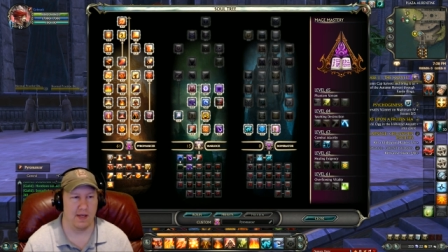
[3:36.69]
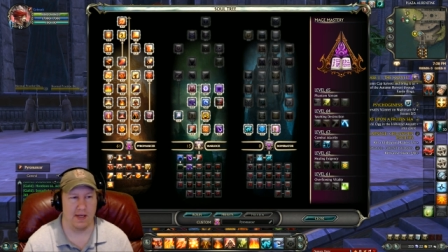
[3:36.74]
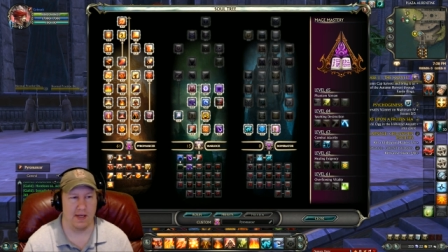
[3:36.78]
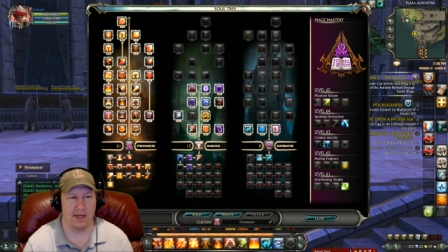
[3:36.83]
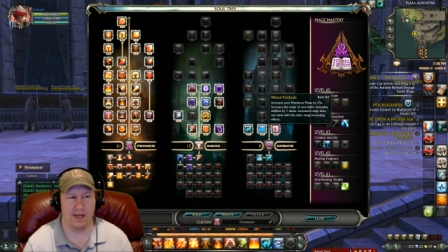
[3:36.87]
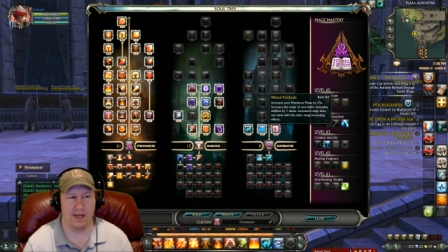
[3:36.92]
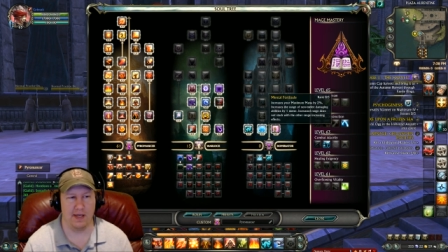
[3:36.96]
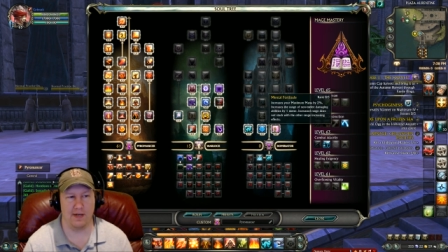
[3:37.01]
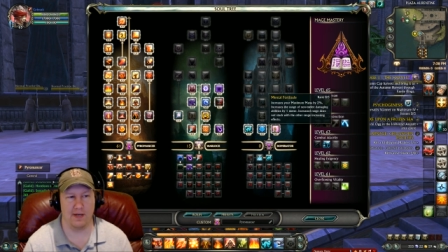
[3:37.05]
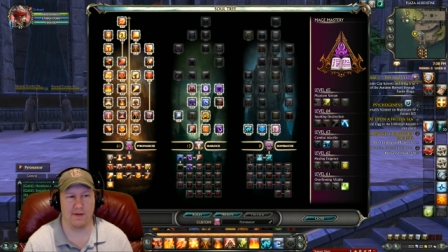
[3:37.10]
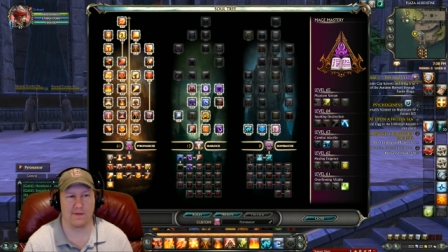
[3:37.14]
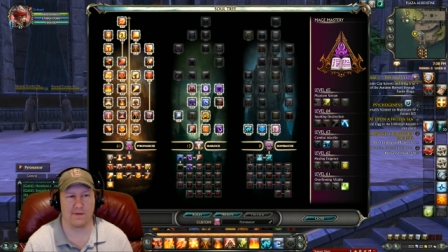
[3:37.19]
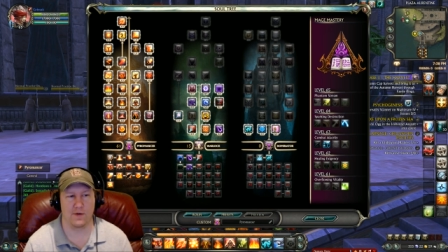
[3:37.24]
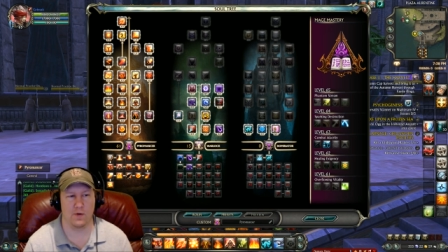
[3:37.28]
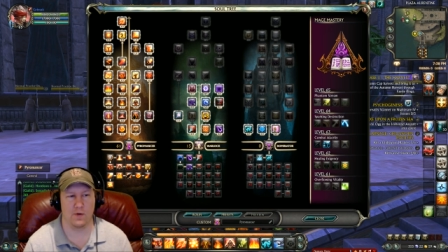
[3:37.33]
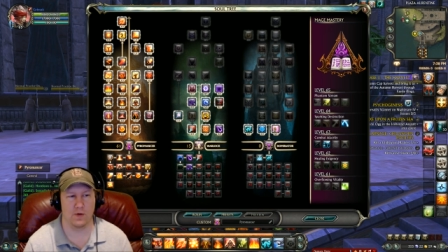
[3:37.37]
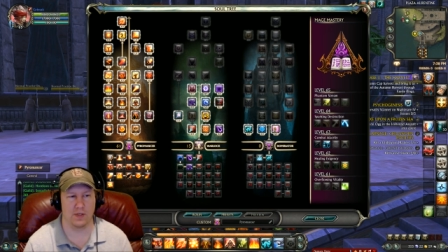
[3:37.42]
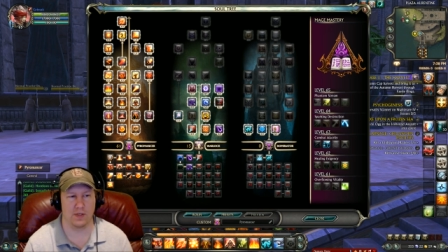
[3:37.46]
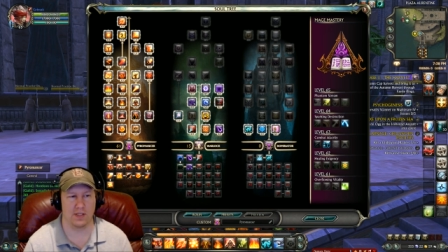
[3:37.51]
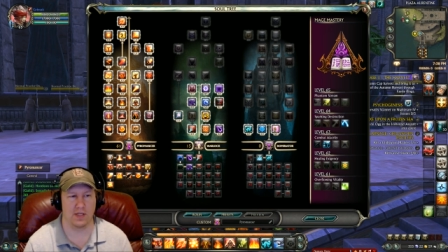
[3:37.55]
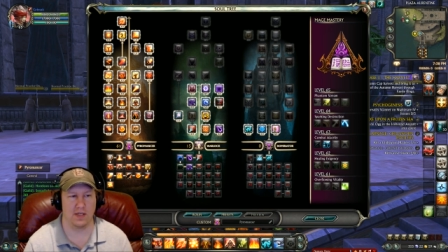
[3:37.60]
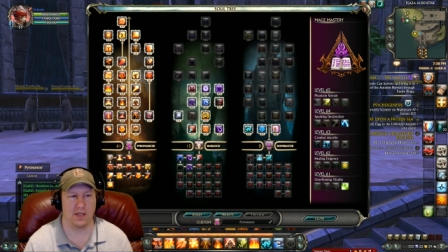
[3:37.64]
and of
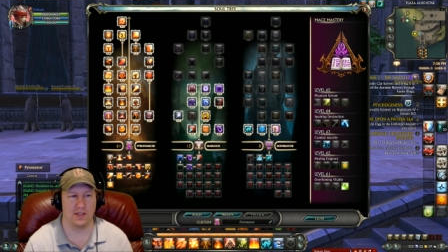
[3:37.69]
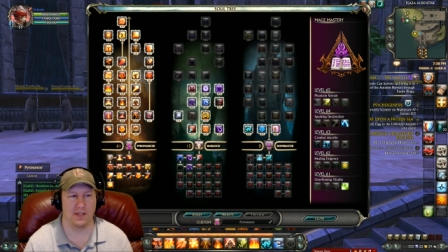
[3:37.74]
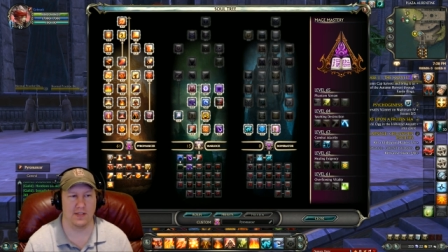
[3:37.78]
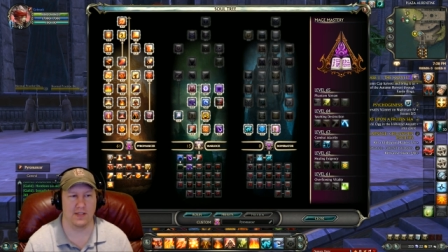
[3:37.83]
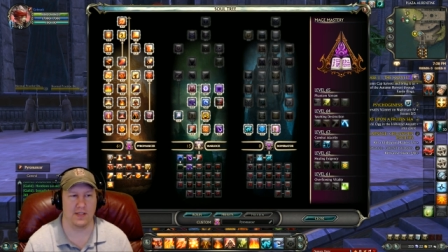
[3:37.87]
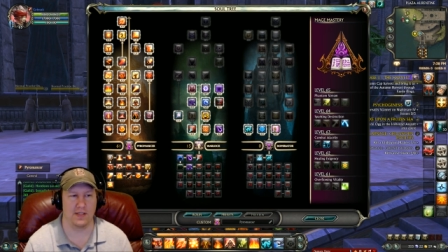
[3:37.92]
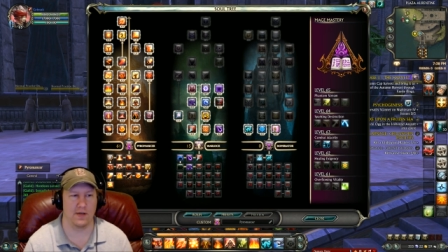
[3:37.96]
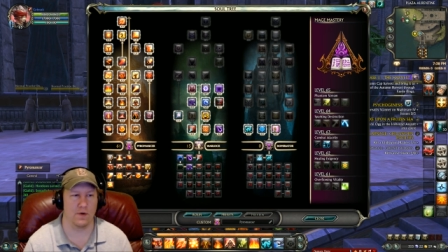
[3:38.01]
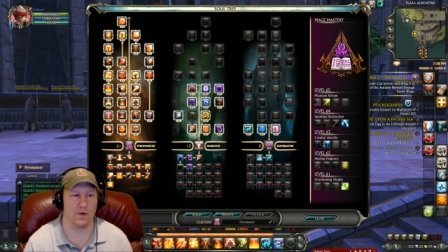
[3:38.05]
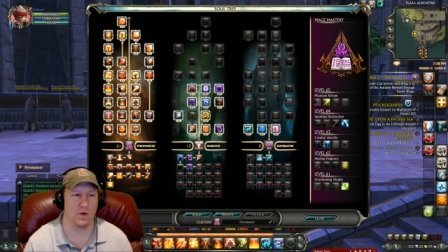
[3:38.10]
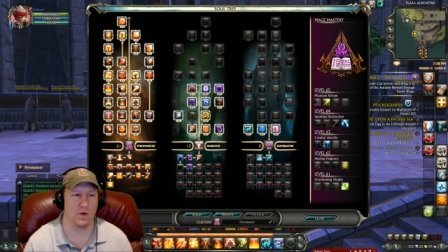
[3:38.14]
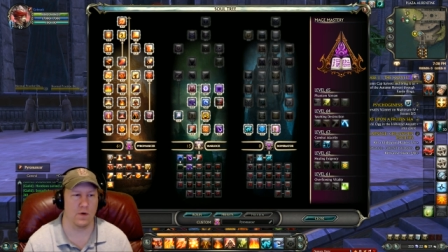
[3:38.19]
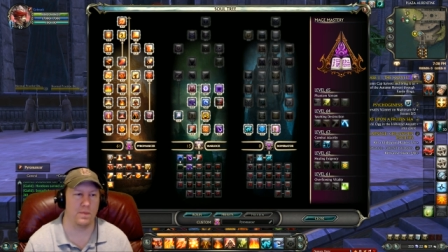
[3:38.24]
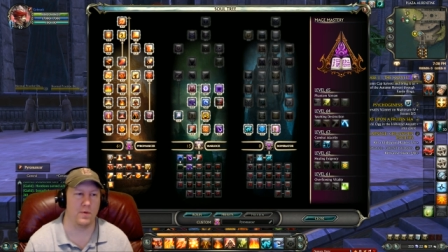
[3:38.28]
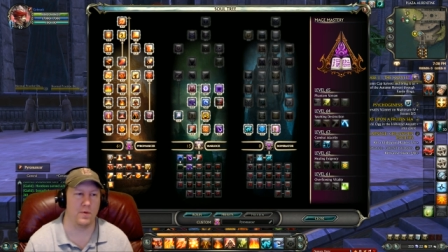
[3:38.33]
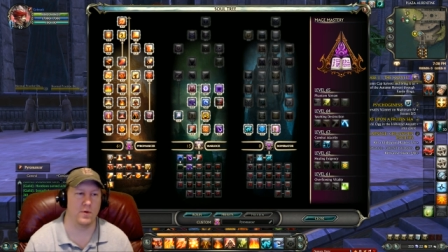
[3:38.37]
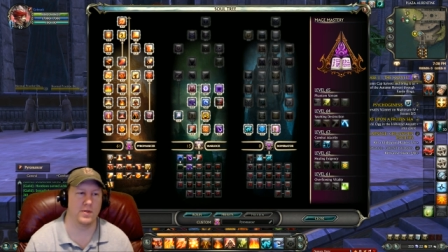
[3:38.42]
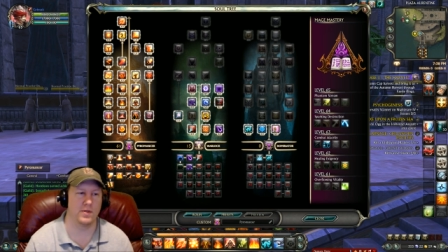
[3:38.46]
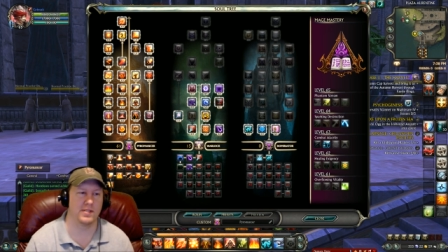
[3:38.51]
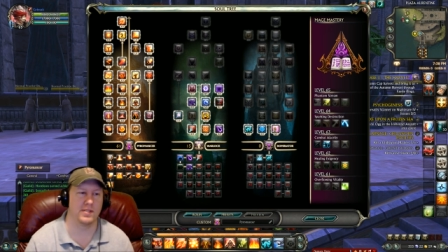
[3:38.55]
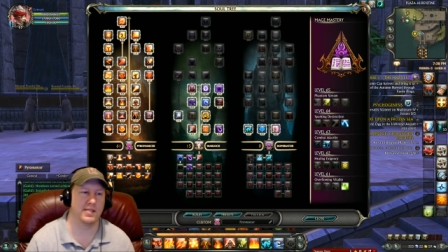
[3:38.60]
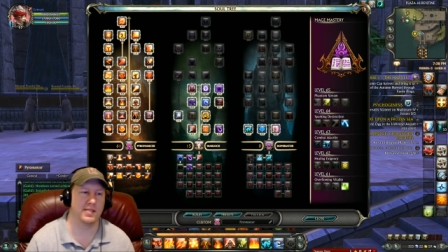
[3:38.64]
course 0
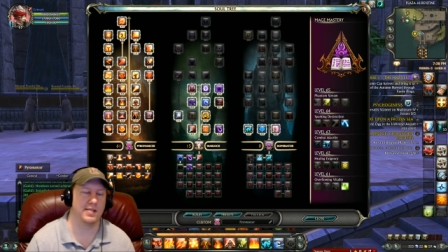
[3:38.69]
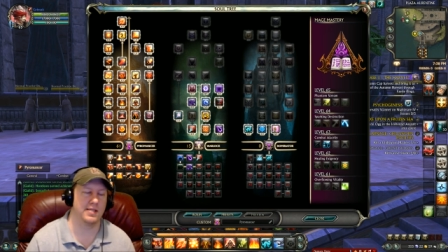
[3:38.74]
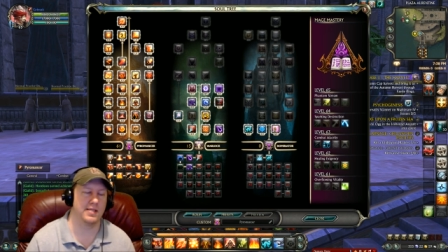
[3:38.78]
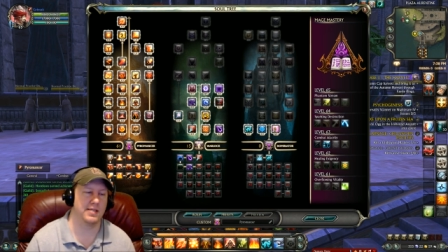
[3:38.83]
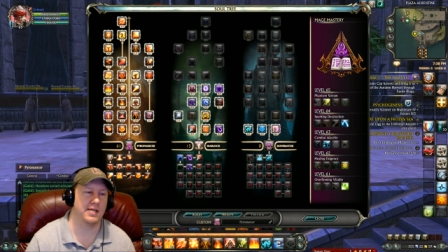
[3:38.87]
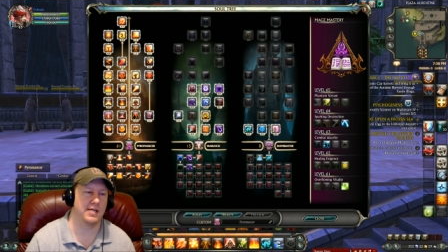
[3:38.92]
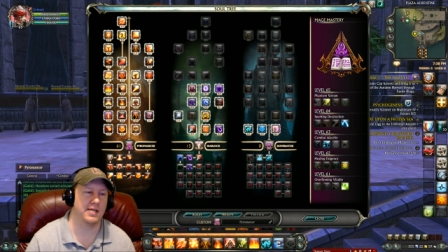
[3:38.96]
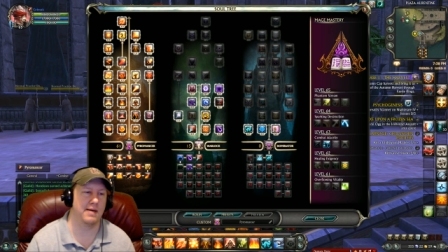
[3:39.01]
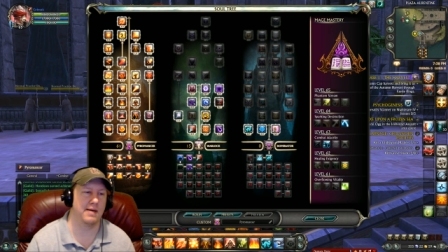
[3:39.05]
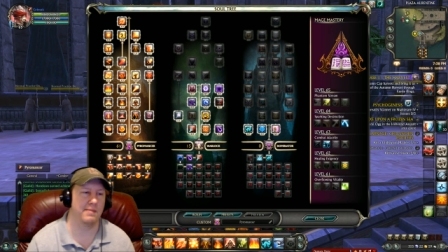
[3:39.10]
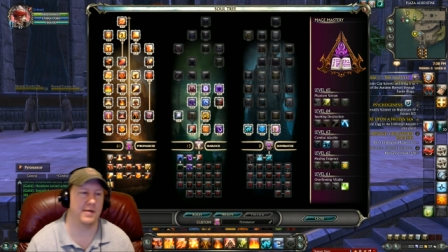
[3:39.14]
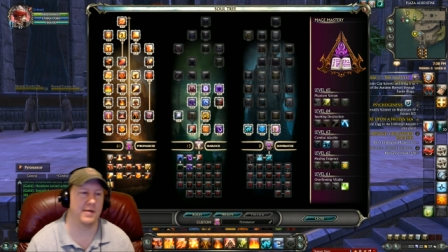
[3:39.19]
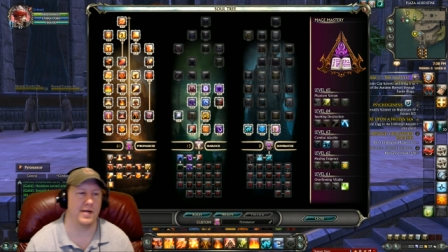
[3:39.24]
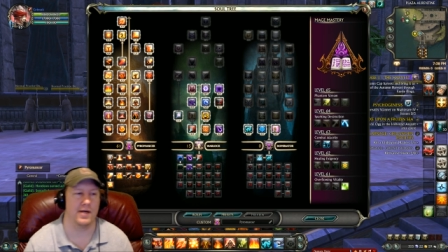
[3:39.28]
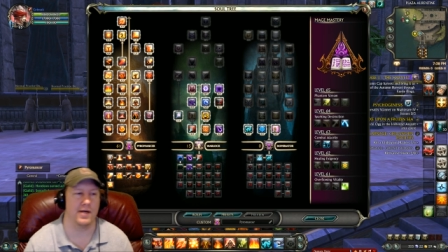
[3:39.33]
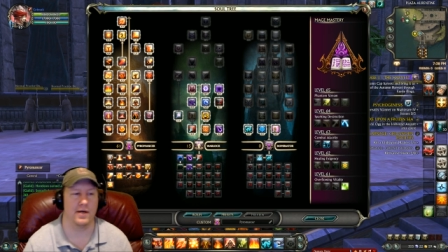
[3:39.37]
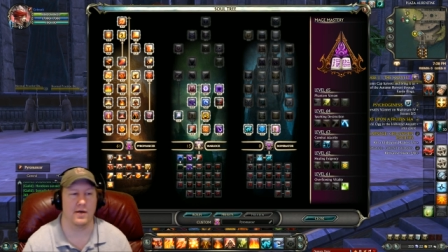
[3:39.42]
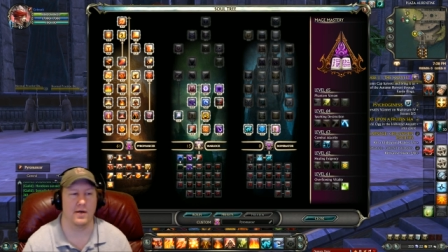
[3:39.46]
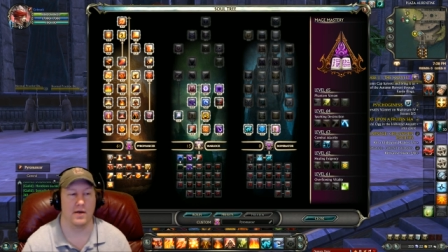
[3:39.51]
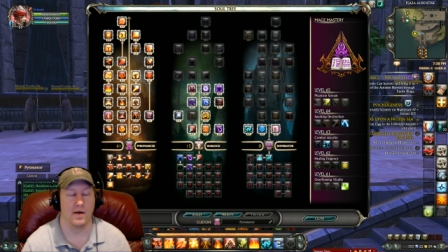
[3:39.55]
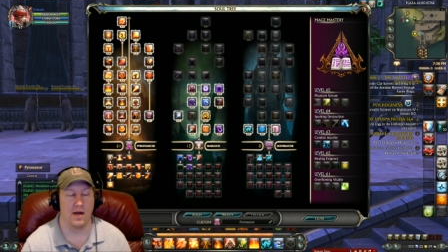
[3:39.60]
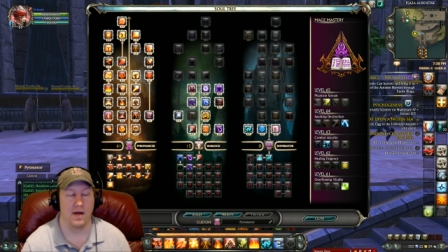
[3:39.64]
points into Dominator.